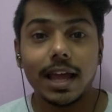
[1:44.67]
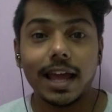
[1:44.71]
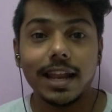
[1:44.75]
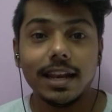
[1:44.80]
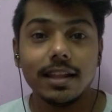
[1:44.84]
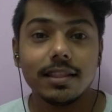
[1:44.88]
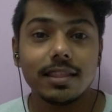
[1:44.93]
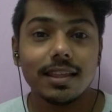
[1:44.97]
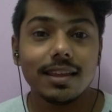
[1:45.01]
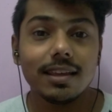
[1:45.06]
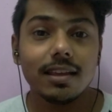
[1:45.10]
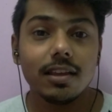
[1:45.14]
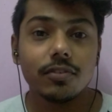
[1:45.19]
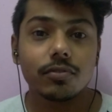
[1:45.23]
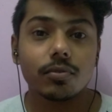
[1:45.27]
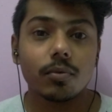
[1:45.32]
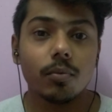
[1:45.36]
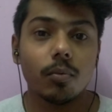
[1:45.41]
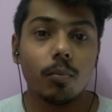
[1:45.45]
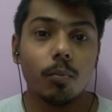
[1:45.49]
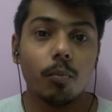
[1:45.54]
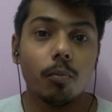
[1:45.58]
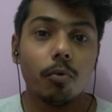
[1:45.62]
anything
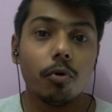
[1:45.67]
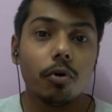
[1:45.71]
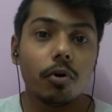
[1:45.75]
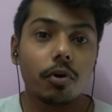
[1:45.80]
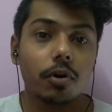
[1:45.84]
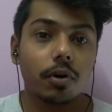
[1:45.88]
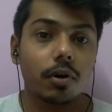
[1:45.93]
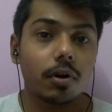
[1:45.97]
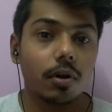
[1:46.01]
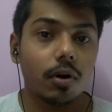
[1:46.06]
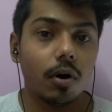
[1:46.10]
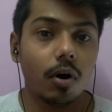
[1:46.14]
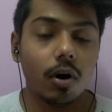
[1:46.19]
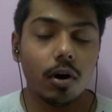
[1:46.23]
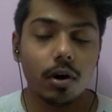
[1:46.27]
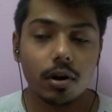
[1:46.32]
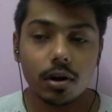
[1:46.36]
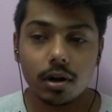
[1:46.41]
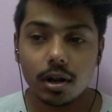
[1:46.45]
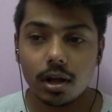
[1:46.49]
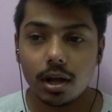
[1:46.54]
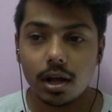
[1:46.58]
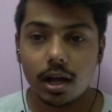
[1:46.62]
is more
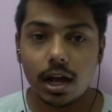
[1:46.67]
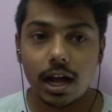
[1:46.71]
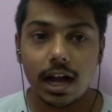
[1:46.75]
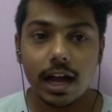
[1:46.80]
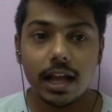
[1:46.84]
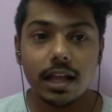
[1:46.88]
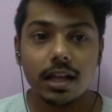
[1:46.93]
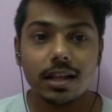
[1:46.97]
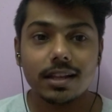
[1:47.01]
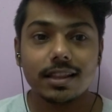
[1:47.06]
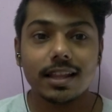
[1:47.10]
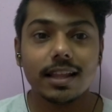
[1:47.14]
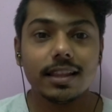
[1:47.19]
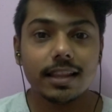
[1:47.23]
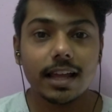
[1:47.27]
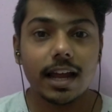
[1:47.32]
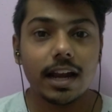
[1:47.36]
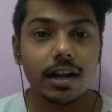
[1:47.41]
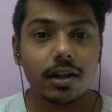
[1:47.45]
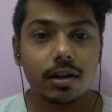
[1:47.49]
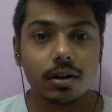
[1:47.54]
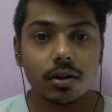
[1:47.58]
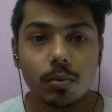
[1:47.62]
or higher than
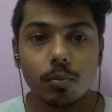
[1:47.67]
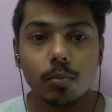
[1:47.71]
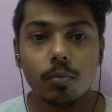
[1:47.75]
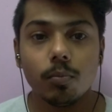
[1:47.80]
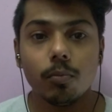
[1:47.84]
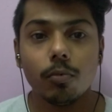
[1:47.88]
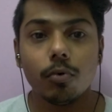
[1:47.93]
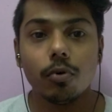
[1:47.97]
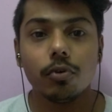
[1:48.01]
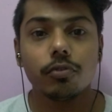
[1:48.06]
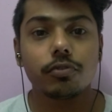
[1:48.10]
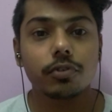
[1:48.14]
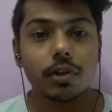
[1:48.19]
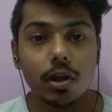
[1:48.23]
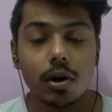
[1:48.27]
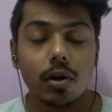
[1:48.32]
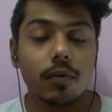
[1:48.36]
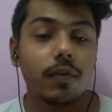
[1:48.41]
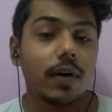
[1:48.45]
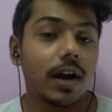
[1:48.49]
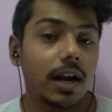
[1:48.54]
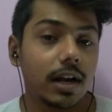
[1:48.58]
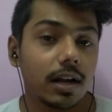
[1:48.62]
that Mohs scale
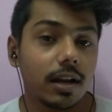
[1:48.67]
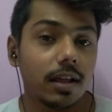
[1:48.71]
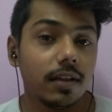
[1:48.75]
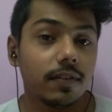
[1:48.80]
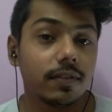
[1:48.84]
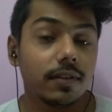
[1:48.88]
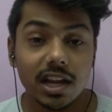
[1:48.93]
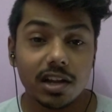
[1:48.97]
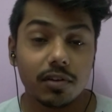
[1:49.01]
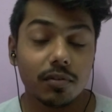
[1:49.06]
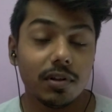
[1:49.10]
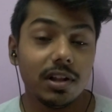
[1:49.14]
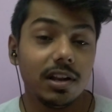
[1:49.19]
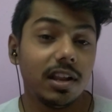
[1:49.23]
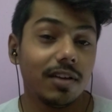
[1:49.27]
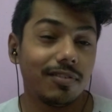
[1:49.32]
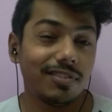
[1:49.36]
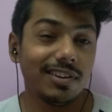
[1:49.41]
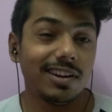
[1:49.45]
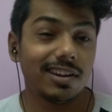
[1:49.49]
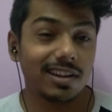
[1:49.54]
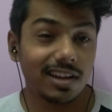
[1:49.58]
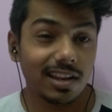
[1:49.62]
of hardness, it will
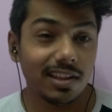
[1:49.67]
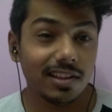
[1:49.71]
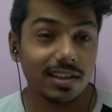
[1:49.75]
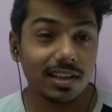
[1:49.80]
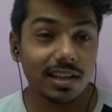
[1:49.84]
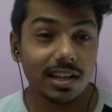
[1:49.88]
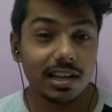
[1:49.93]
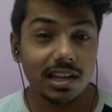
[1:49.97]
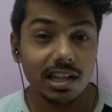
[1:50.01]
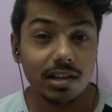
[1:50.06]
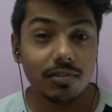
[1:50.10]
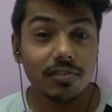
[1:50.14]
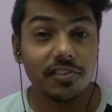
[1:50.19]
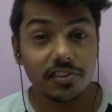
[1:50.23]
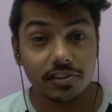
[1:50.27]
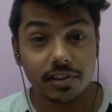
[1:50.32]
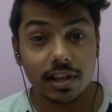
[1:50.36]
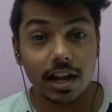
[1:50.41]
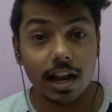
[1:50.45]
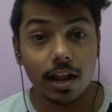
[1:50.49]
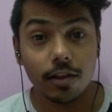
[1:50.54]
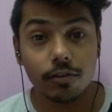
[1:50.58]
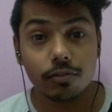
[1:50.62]
definitely leave a
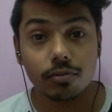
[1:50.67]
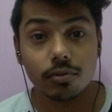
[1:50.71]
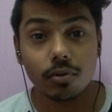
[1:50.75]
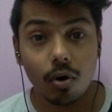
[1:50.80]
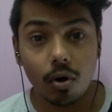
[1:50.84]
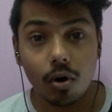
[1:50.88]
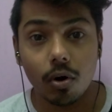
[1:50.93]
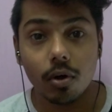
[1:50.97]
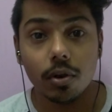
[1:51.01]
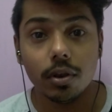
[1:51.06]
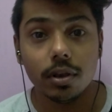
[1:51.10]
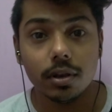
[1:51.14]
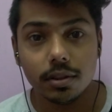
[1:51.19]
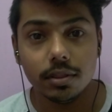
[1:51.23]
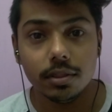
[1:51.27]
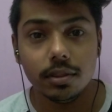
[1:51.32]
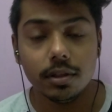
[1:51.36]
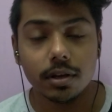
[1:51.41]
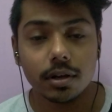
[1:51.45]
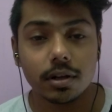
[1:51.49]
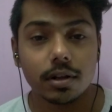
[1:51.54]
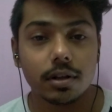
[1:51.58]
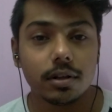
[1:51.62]
scratch on
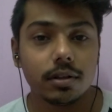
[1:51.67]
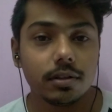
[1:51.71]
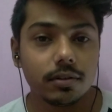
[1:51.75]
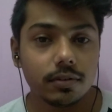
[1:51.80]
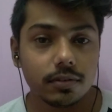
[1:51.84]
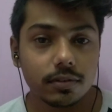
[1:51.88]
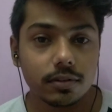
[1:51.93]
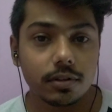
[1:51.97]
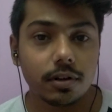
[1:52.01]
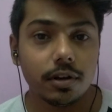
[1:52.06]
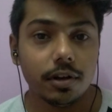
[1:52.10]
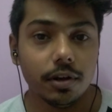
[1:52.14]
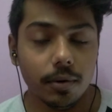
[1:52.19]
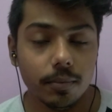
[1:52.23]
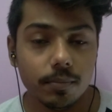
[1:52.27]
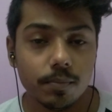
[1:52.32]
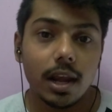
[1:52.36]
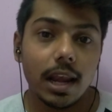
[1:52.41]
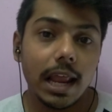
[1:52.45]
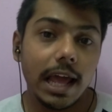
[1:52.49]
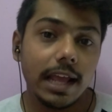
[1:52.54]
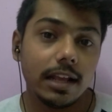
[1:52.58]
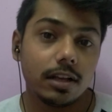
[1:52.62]
the screen,
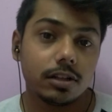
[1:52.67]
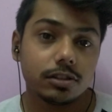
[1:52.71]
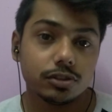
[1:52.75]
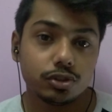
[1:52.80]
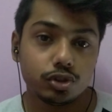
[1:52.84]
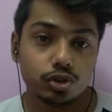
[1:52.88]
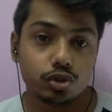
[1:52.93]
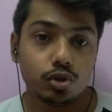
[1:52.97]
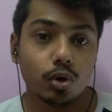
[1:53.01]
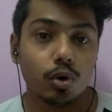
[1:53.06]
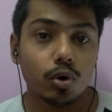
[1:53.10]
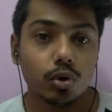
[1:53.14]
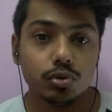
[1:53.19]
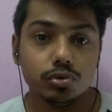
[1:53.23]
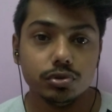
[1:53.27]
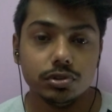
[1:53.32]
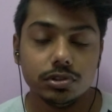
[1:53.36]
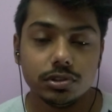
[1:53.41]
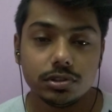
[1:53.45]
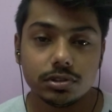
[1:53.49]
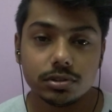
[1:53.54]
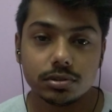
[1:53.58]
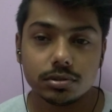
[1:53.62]
like
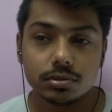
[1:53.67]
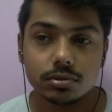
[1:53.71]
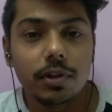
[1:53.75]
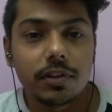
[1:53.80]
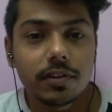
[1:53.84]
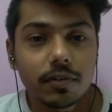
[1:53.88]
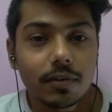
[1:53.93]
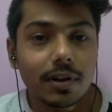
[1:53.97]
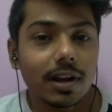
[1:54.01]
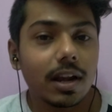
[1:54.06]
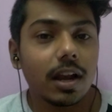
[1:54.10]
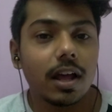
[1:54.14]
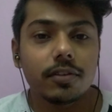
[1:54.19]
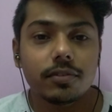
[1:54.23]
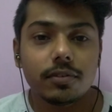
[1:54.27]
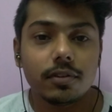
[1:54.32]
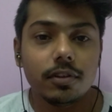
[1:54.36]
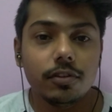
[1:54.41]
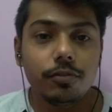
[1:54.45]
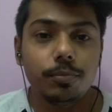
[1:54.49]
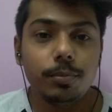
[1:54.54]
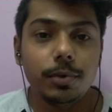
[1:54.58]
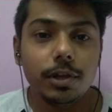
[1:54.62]
stones. Whichever
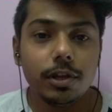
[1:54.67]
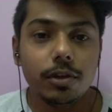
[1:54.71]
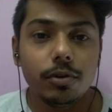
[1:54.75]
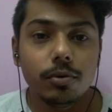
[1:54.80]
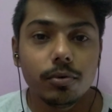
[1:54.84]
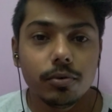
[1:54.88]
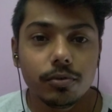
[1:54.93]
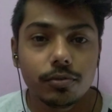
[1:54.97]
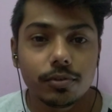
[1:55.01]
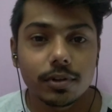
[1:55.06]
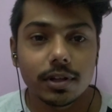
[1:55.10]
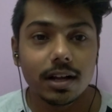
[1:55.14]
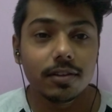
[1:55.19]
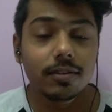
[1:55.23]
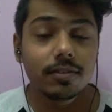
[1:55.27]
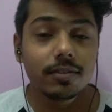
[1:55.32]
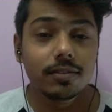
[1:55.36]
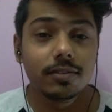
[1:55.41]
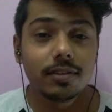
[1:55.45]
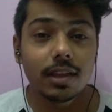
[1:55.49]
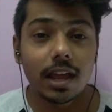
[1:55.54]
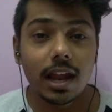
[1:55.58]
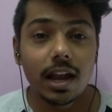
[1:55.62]
glass is being used, a
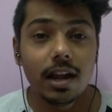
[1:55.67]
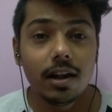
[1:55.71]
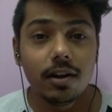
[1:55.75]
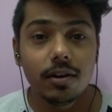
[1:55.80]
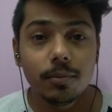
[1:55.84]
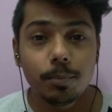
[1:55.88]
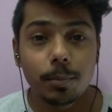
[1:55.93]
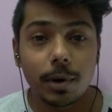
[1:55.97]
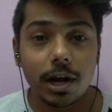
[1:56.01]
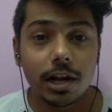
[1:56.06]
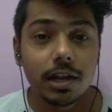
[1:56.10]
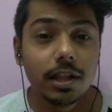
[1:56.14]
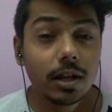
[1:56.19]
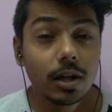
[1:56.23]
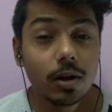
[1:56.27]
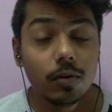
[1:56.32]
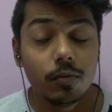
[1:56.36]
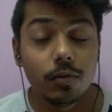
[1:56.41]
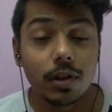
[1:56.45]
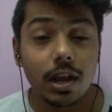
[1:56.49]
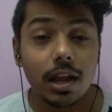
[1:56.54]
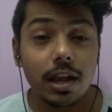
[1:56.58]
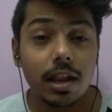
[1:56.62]
sand
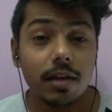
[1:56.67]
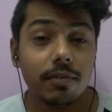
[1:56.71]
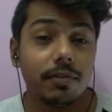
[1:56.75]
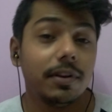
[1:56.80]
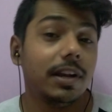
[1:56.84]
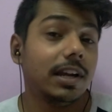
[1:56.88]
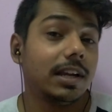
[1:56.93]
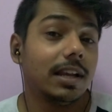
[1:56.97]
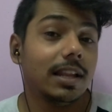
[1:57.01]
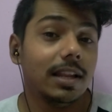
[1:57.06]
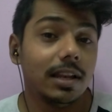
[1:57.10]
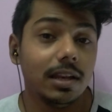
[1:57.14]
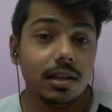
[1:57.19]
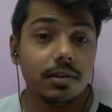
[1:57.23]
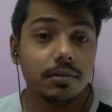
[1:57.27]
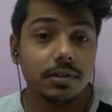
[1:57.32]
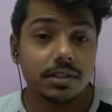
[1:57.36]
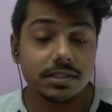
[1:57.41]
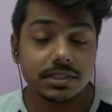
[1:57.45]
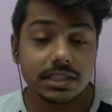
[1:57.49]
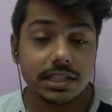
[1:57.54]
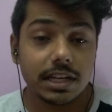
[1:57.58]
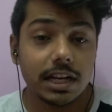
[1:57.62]
particle will definitely leave
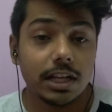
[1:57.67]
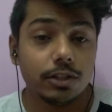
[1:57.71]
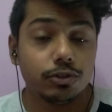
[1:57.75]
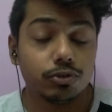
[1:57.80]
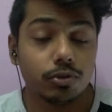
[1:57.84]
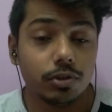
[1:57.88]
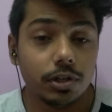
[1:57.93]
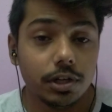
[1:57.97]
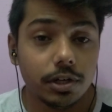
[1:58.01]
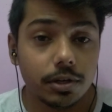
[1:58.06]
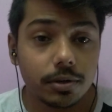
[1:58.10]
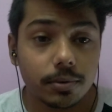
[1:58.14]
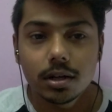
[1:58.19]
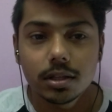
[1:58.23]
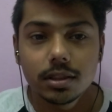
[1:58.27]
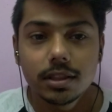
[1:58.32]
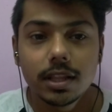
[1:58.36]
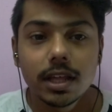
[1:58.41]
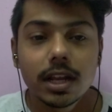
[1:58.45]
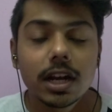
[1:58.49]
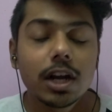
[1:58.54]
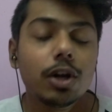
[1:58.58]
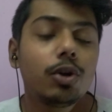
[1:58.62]
a scratch on it.
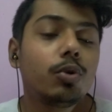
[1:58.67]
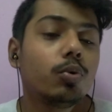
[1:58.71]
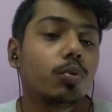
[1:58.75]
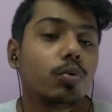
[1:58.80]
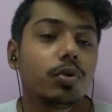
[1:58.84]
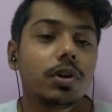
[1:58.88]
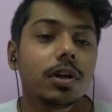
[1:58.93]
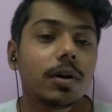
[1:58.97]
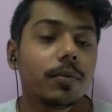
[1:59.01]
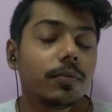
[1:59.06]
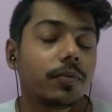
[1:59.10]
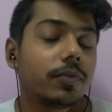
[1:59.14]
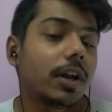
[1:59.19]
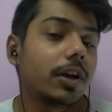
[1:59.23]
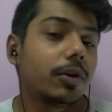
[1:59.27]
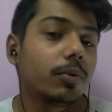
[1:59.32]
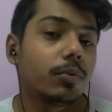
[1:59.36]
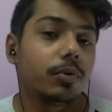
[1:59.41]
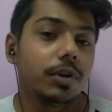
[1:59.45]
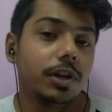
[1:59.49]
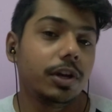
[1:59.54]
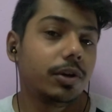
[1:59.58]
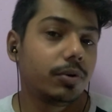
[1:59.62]
There are two terms that
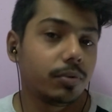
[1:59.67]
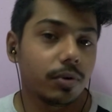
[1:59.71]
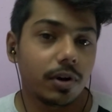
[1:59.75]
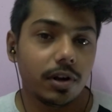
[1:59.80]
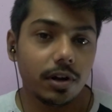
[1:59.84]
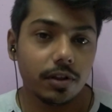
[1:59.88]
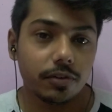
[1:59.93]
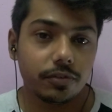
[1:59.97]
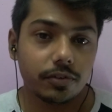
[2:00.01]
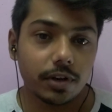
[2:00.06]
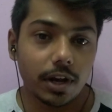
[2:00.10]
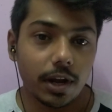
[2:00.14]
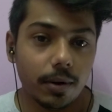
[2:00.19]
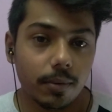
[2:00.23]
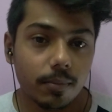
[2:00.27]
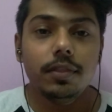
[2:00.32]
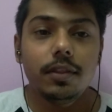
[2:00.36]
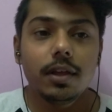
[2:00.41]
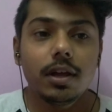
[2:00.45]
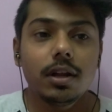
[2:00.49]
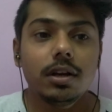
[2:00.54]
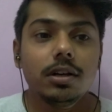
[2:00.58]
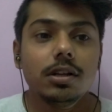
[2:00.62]
you need to understand.
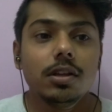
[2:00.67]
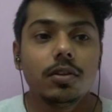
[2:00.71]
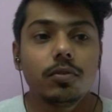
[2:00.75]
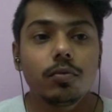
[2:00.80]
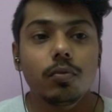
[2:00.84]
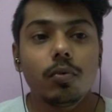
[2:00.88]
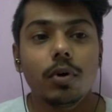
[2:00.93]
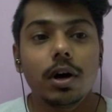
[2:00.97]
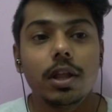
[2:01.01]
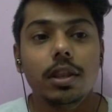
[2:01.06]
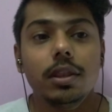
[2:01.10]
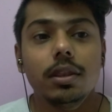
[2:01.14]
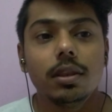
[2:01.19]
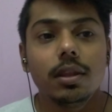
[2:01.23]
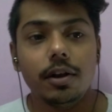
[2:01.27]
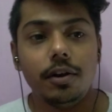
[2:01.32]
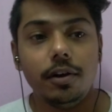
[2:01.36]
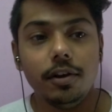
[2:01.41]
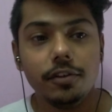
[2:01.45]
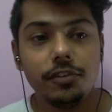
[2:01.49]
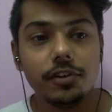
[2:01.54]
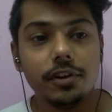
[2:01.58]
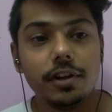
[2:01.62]
There is one,
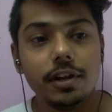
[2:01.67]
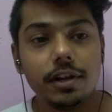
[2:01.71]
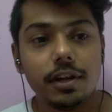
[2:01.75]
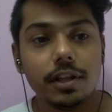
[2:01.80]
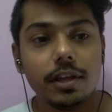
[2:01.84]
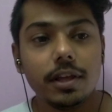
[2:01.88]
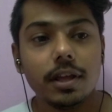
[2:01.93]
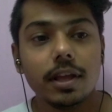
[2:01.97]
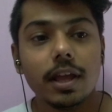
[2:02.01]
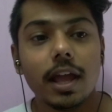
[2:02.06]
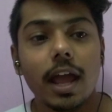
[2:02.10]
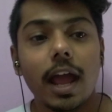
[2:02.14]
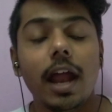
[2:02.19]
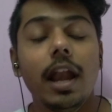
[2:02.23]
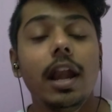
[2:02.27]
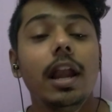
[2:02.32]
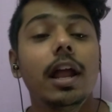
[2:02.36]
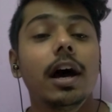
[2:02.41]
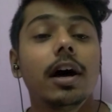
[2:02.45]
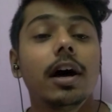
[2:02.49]
rigidity, and